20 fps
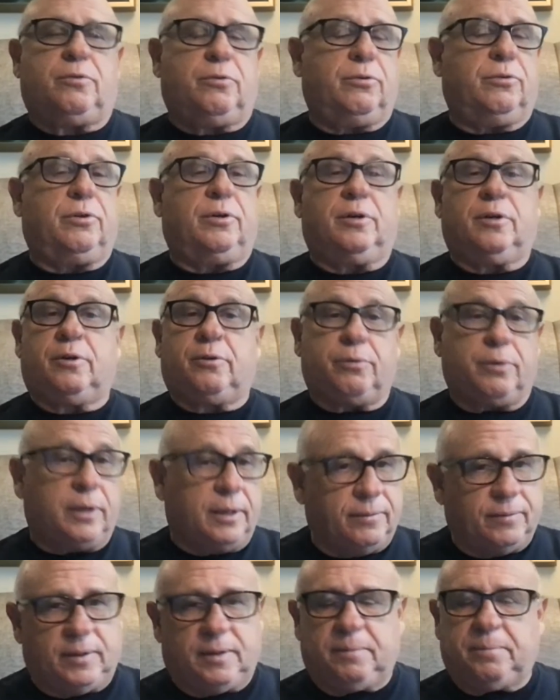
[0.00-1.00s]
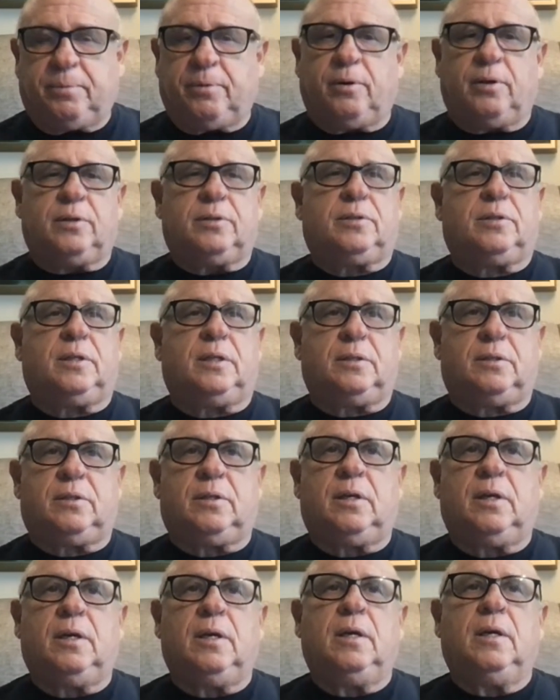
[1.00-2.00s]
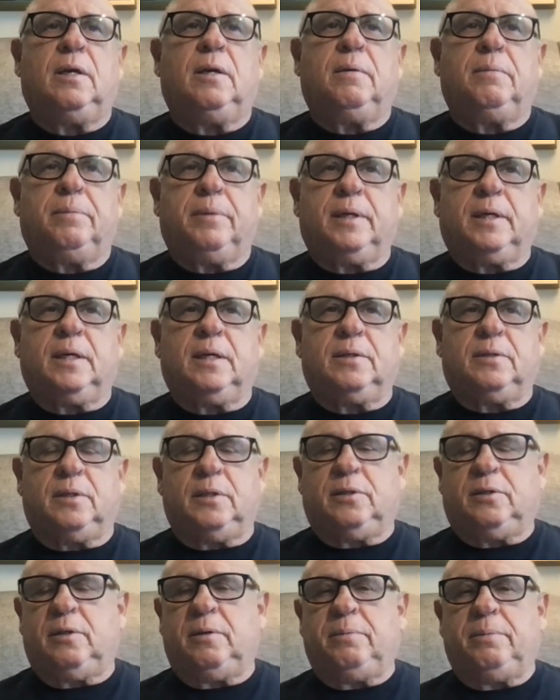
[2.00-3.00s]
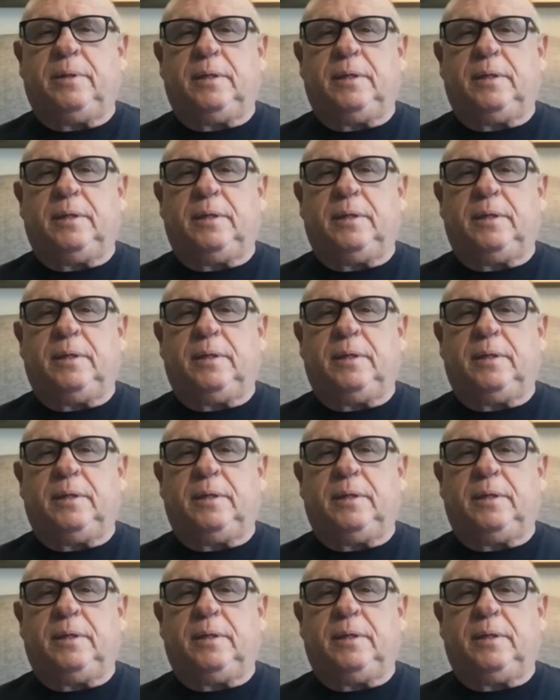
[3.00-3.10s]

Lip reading: through their grieving process because this had